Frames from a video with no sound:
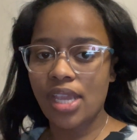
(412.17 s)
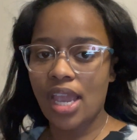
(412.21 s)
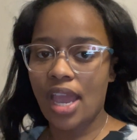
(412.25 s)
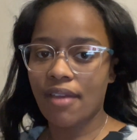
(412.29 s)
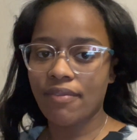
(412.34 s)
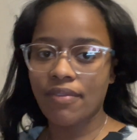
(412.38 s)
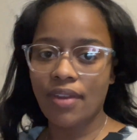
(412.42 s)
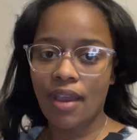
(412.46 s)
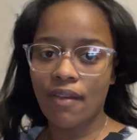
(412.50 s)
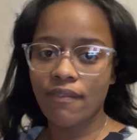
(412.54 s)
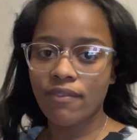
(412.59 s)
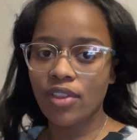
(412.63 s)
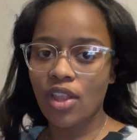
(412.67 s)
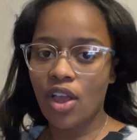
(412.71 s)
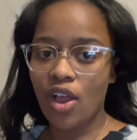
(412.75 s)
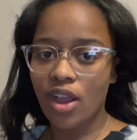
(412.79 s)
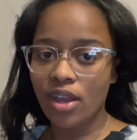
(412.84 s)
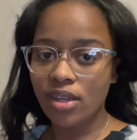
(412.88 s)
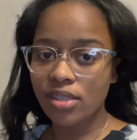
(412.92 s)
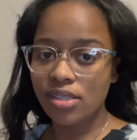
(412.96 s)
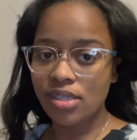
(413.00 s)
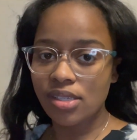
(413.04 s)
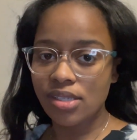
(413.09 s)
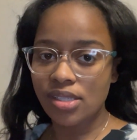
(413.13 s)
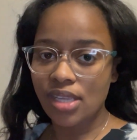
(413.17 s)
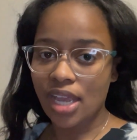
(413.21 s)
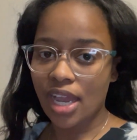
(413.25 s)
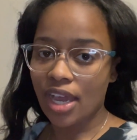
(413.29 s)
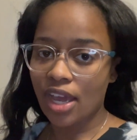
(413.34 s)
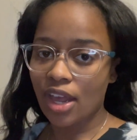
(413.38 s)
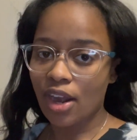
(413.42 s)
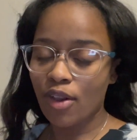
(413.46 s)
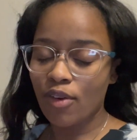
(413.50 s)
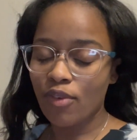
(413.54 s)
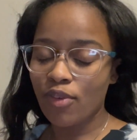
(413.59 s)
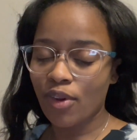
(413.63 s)
have not vlogged since I
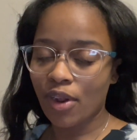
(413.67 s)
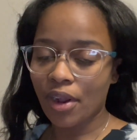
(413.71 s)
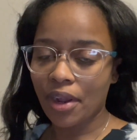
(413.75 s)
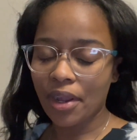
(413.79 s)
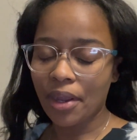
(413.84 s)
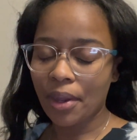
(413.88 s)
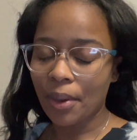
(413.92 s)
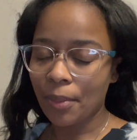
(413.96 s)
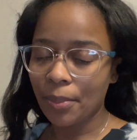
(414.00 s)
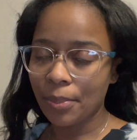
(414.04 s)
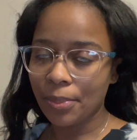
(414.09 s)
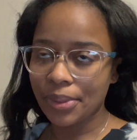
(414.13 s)
got off work,